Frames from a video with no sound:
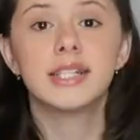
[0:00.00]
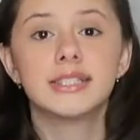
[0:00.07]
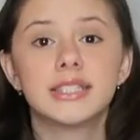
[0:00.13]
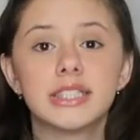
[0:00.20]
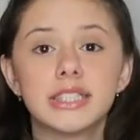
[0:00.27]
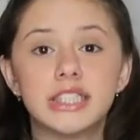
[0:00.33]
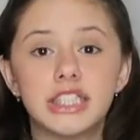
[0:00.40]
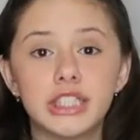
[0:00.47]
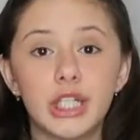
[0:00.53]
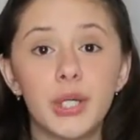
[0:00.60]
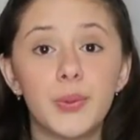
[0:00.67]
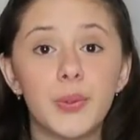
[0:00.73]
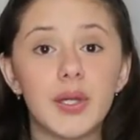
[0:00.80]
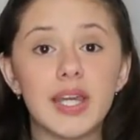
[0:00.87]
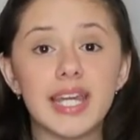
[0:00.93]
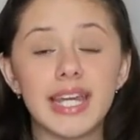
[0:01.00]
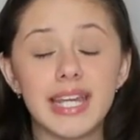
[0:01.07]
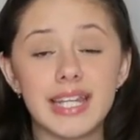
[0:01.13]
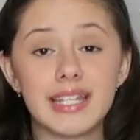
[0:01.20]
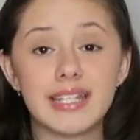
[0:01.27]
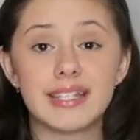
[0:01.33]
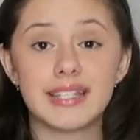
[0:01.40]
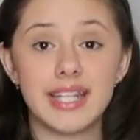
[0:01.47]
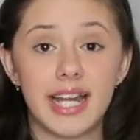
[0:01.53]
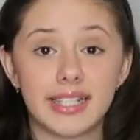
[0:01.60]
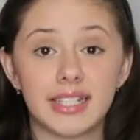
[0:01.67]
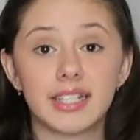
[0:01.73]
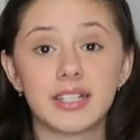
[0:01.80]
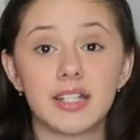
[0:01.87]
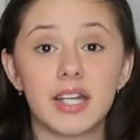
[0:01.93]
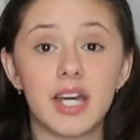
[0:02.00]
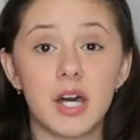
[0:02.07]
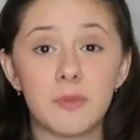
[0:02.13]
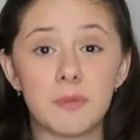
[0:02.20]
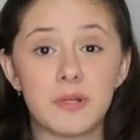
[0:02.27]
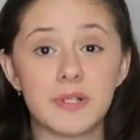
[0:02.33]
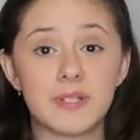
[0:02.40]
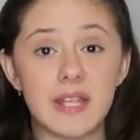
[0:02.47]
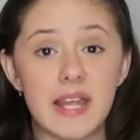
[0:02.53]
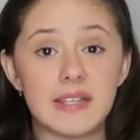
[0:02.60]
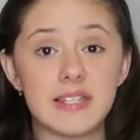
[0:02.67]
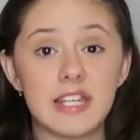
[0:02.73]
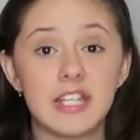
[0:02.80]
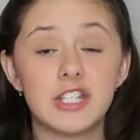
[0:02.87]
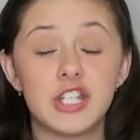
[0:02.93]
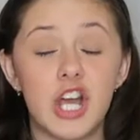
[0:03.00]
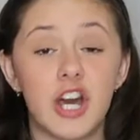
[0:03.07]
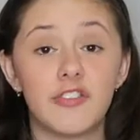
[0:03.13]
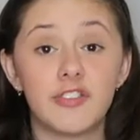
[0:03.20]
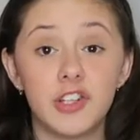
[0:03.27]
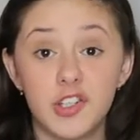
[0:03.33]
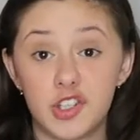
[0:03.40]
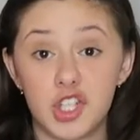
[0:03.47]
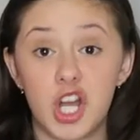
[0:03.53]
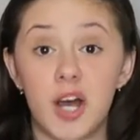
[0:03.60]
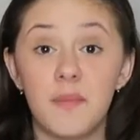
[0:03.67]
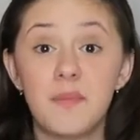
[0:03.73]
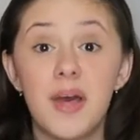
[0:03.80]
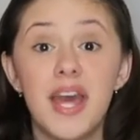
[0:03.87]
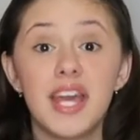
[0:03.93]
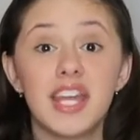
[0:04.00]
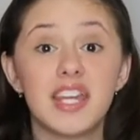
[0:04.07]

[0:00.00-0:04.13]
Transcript: So GOE is technically a percentage of your jump